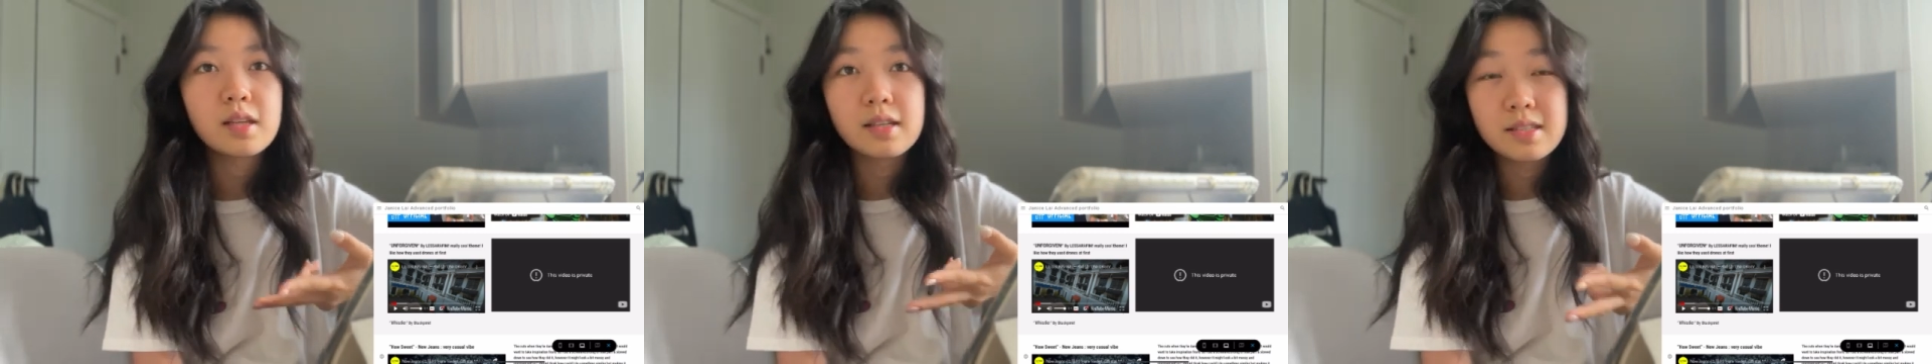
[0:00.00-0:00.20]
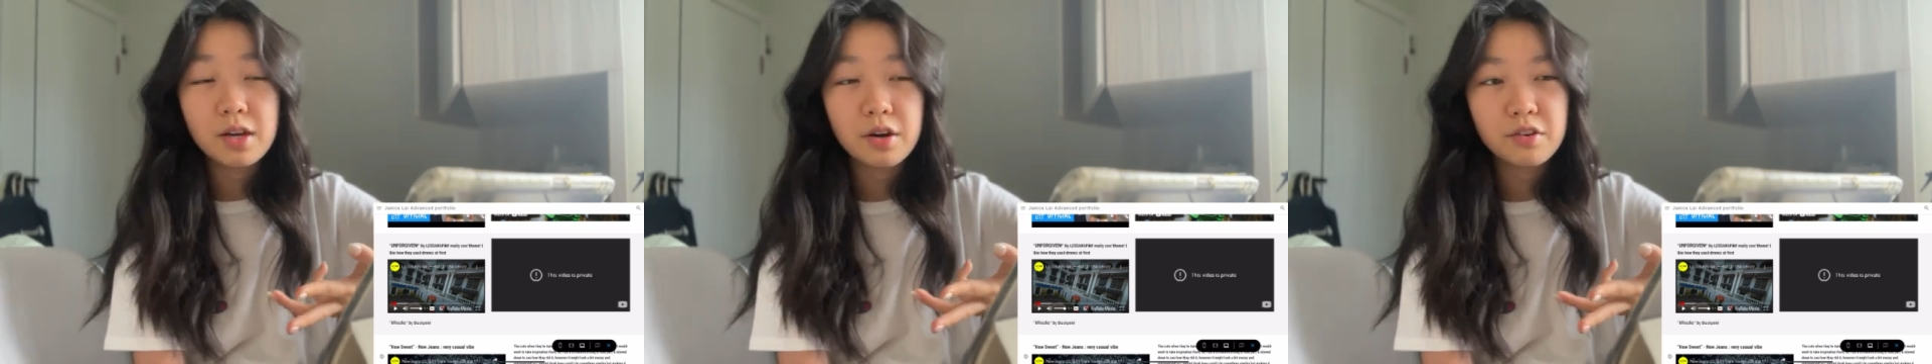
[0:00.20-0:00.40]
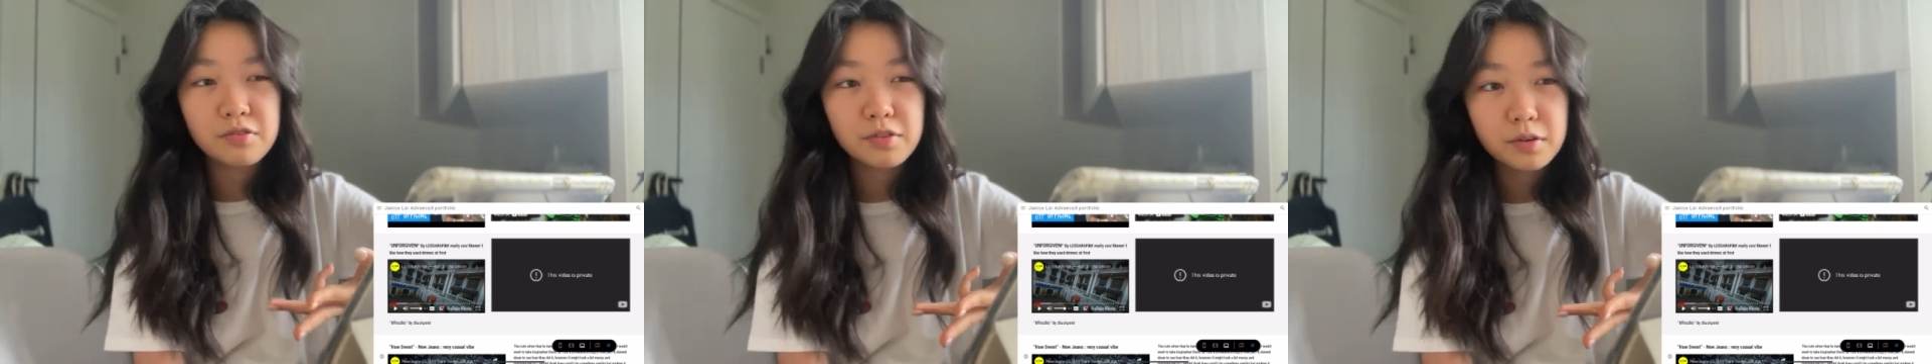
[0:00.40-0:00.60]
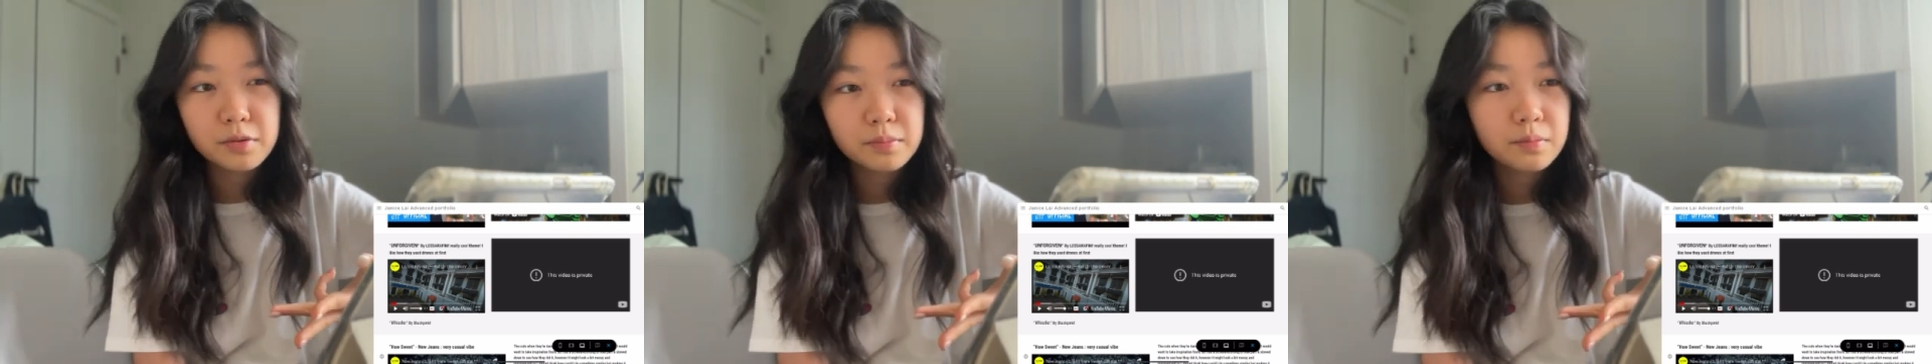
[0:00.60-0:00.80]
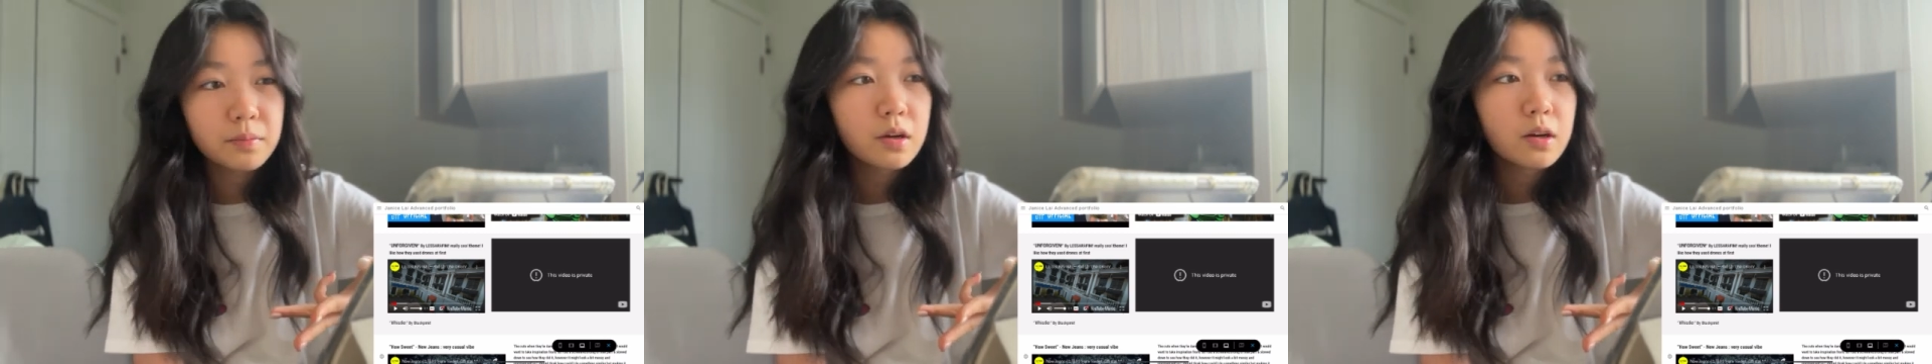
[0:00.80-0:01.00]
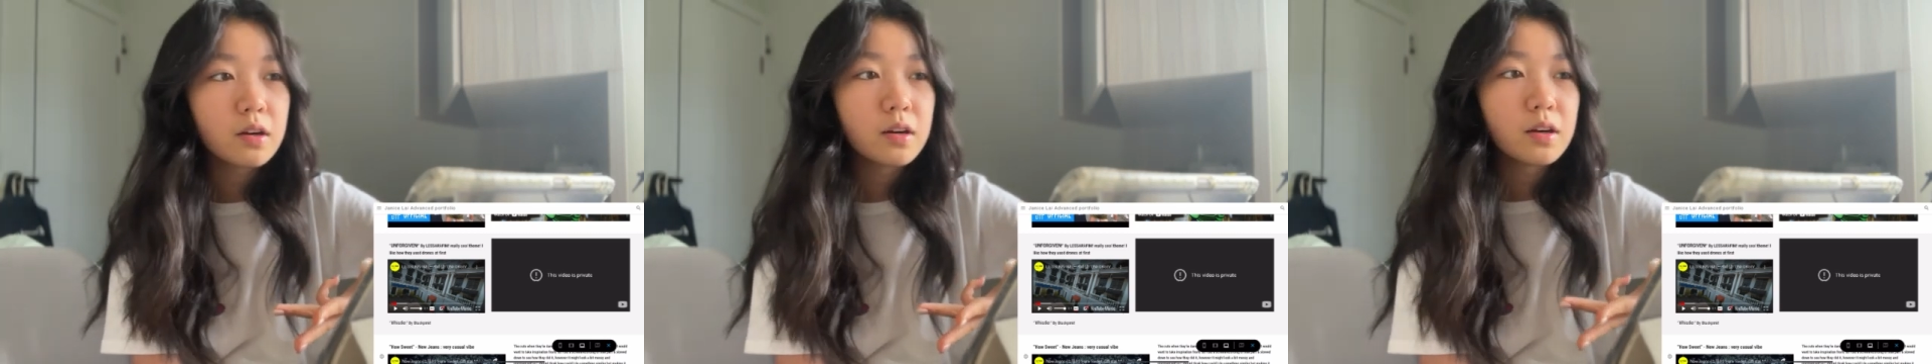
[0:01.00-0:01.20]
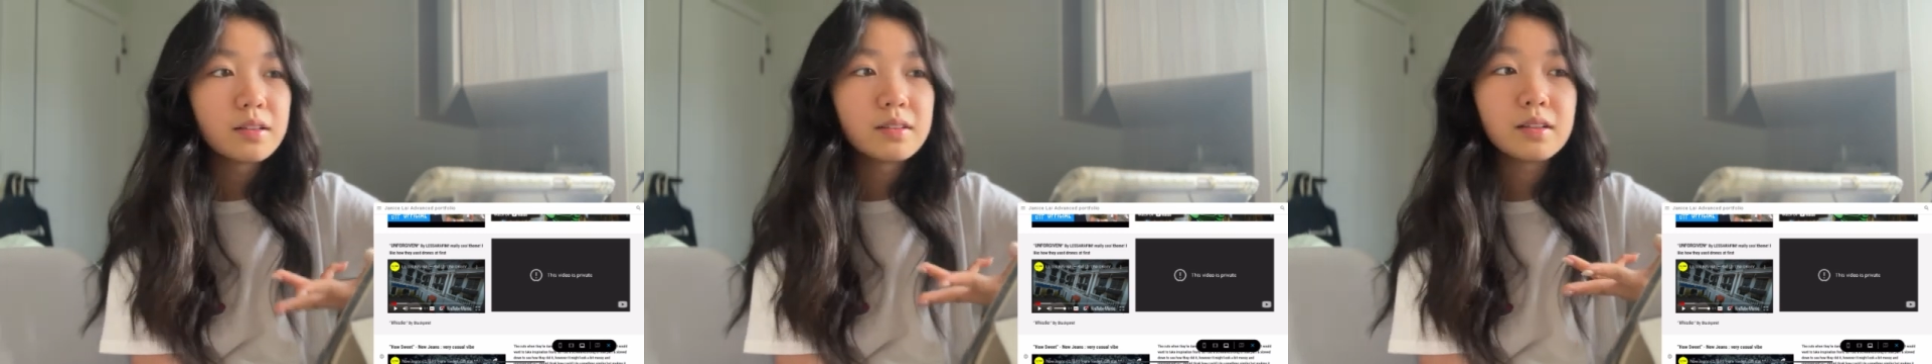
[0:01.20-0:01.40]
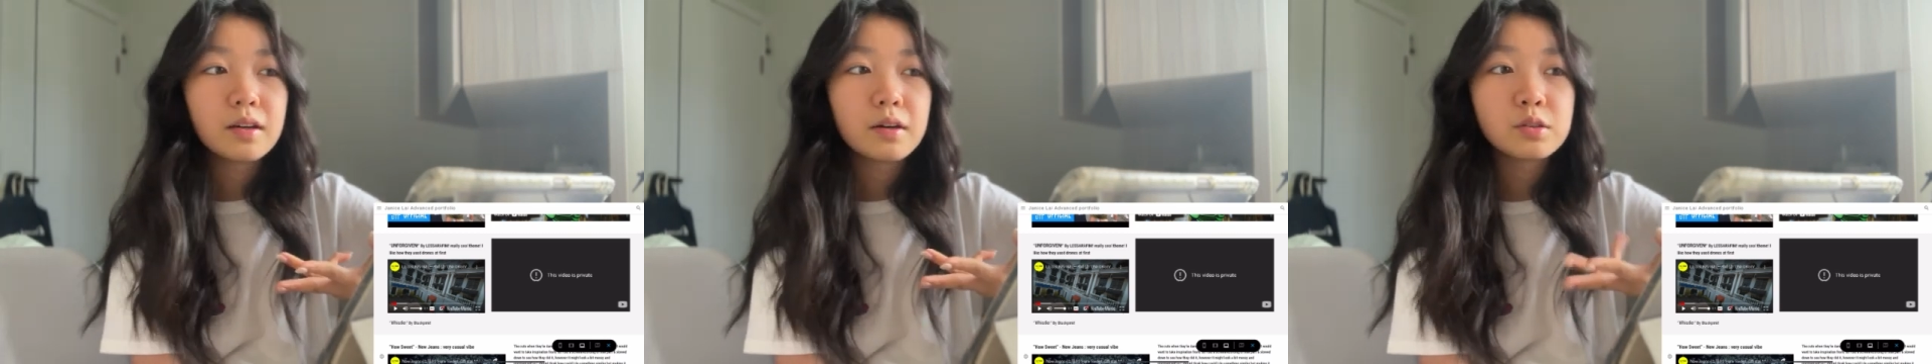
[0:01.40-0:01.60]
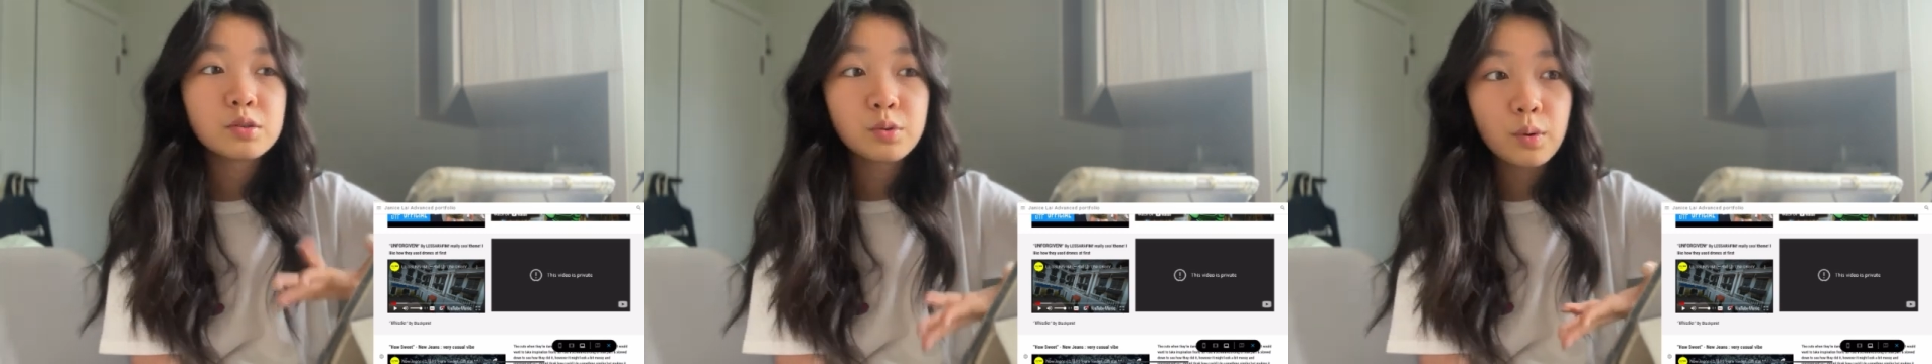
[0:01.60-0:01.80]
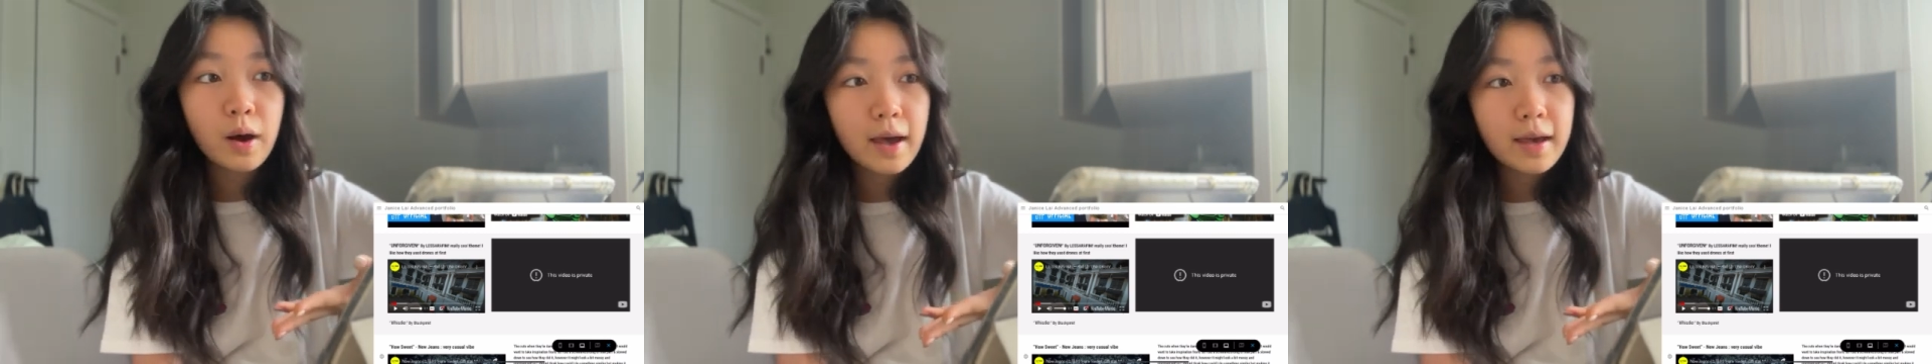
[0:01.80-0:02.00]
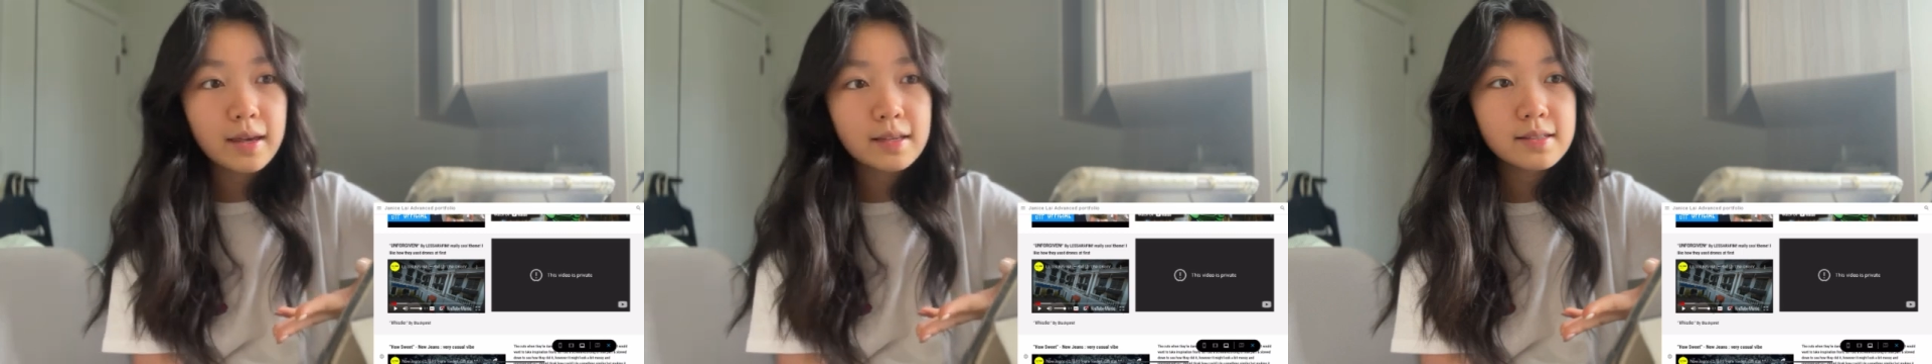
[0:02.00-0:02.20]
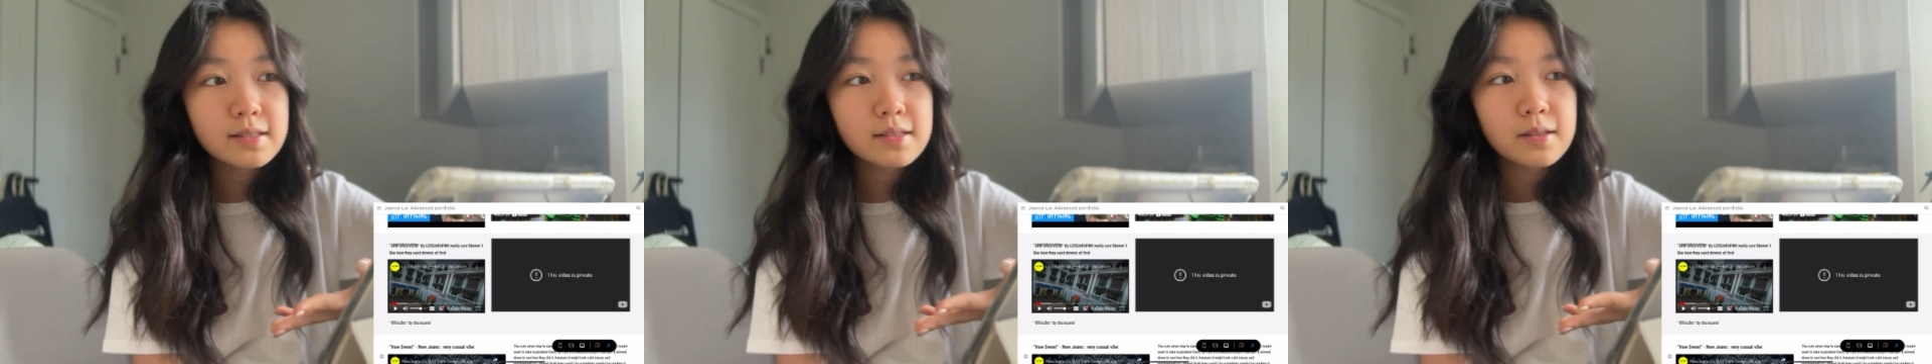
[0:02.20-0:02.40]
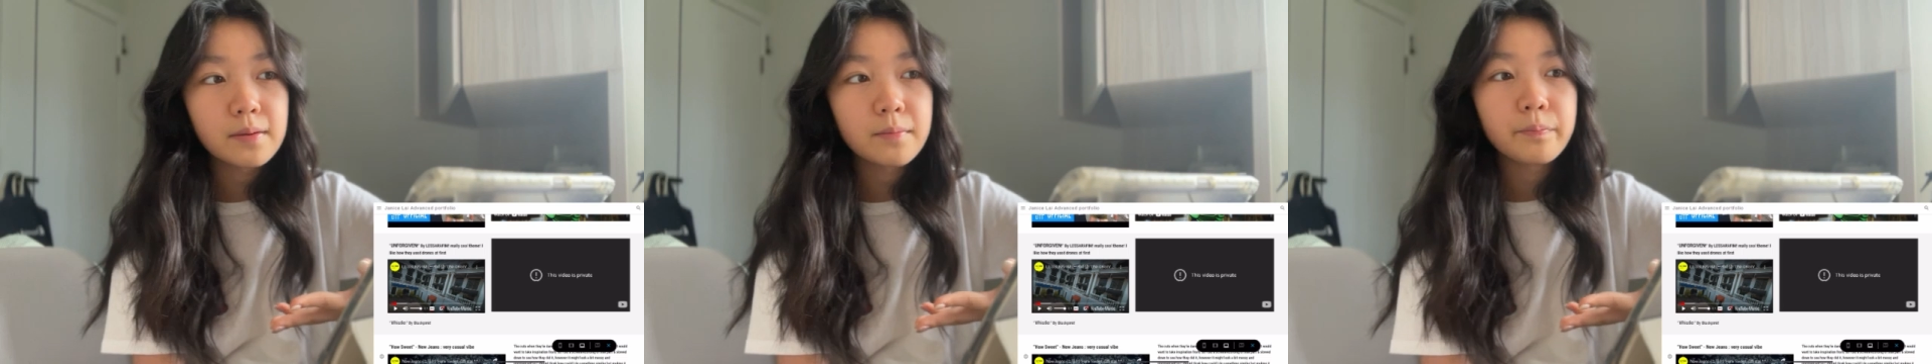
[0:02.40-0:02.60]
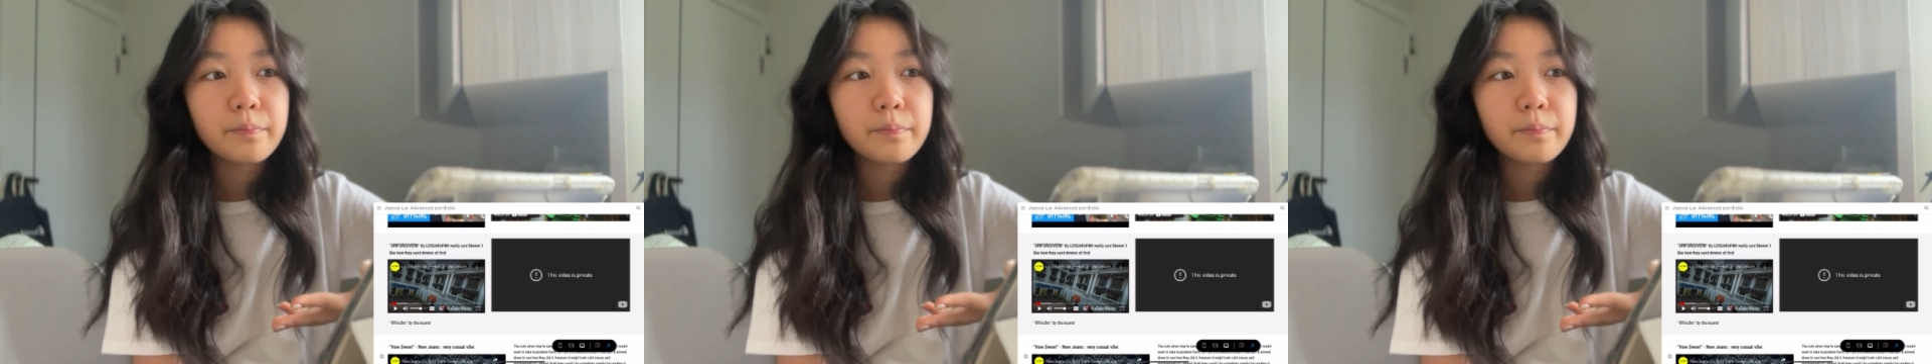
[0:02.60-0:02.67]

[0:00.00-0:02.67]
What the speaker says: Sserafim, Twice,